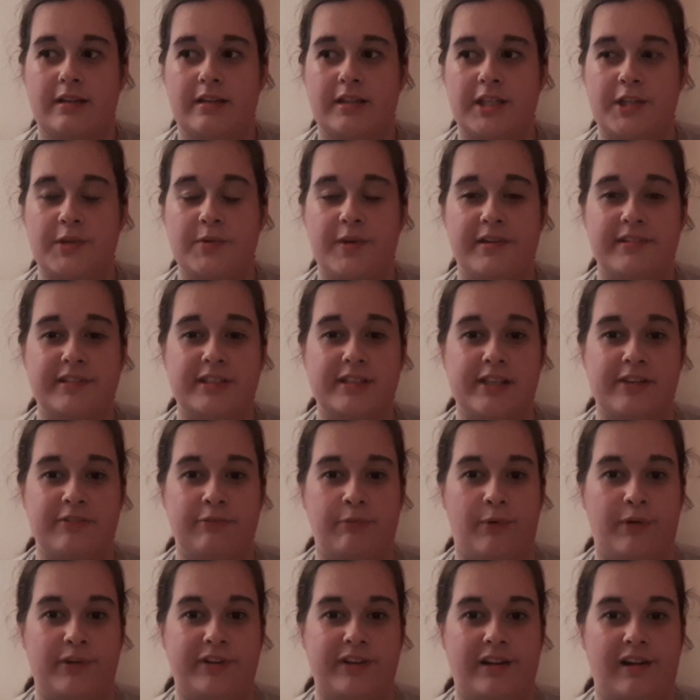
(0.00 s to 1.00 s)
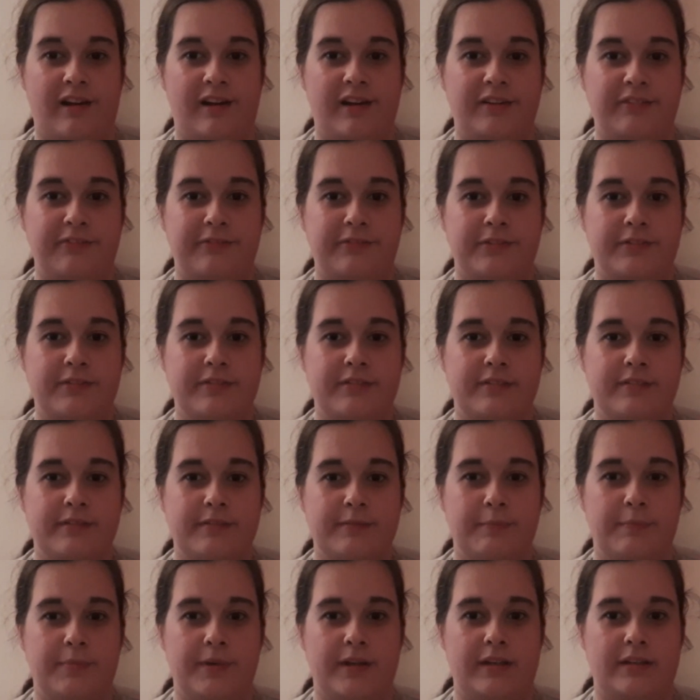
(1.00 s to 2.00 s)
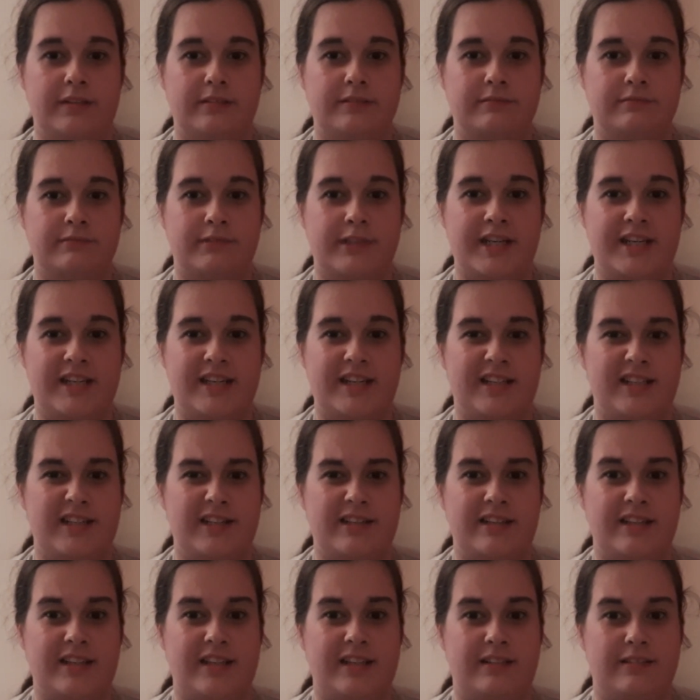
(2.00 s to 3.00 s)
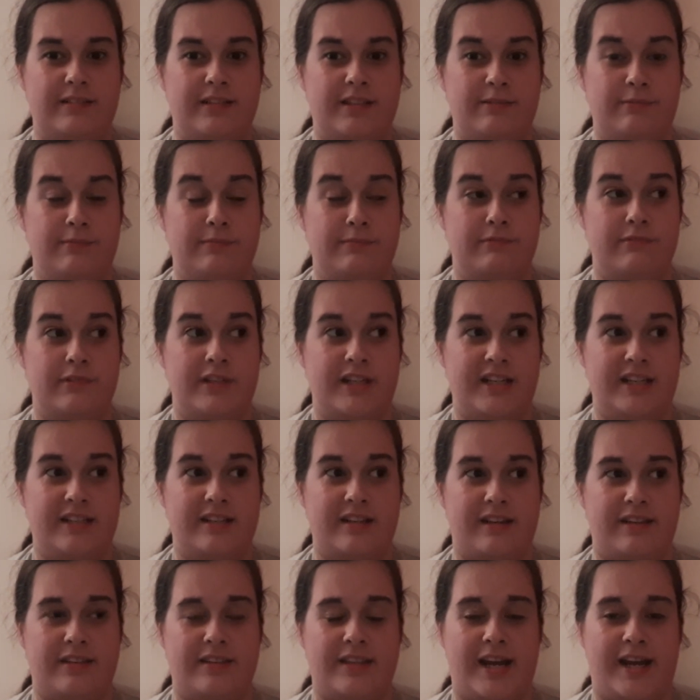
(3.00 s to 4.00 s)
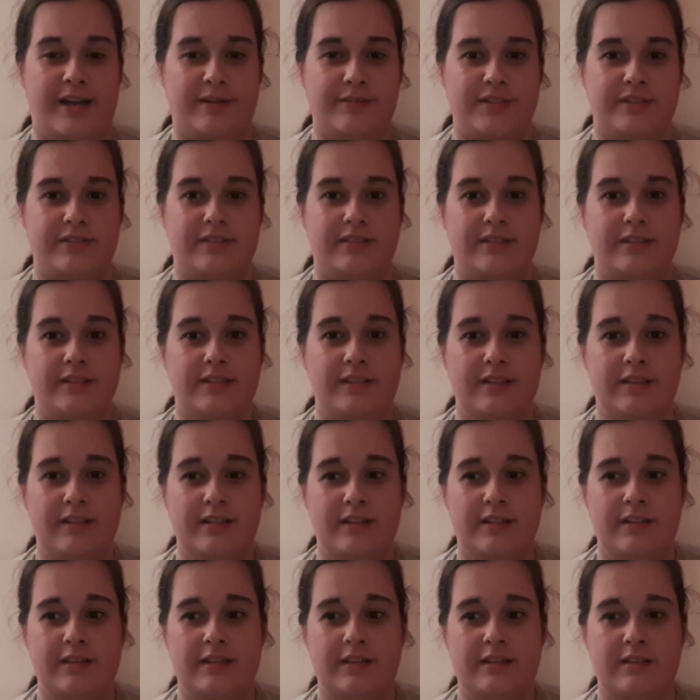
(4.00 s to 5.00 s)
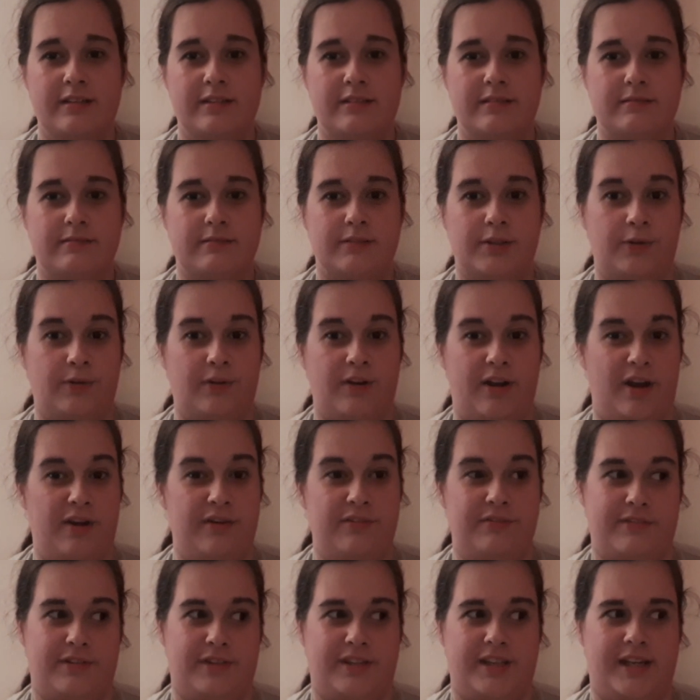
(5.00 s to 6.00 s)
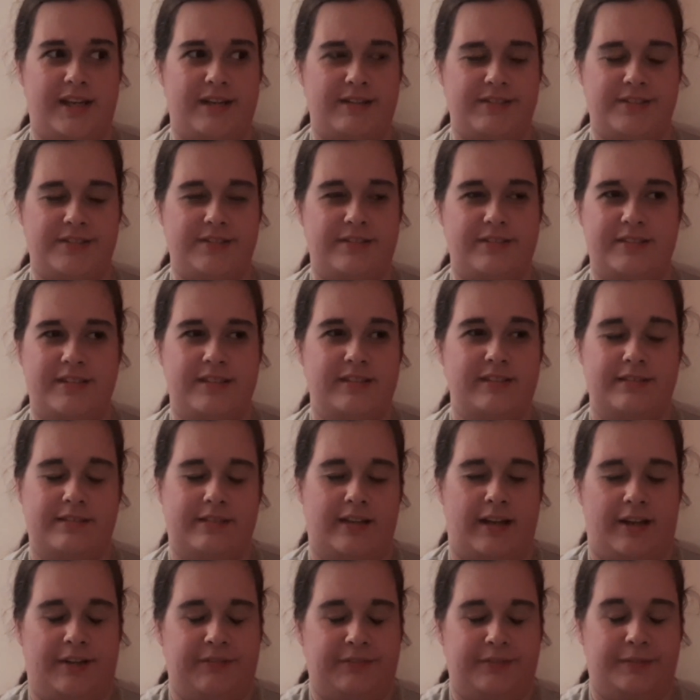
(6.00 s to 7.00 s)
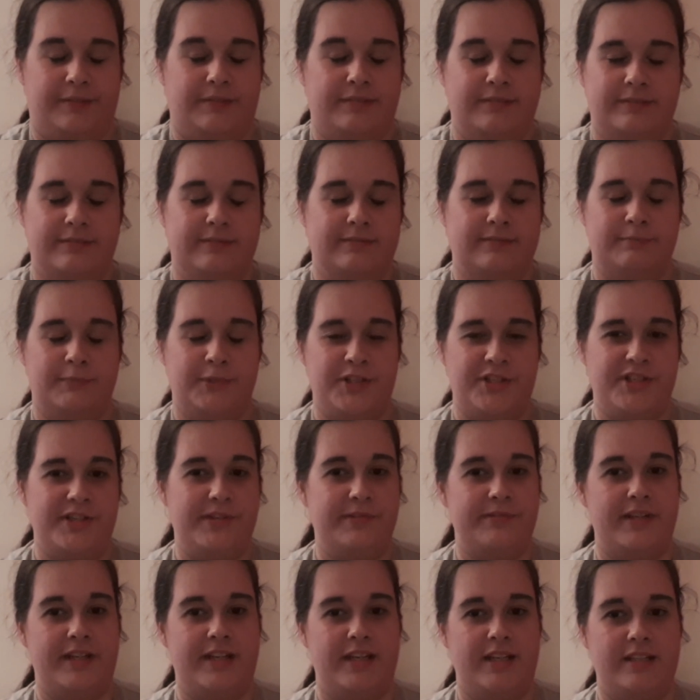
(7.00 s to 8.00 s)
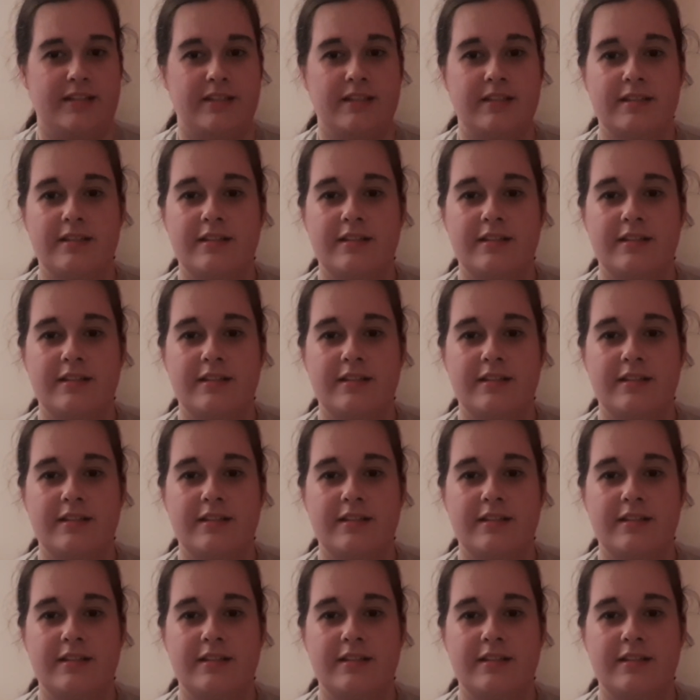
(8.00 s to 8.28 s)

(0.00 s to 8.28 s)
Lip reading: you only live one life, but reading you read 1,000 or over 1,000, however much you read.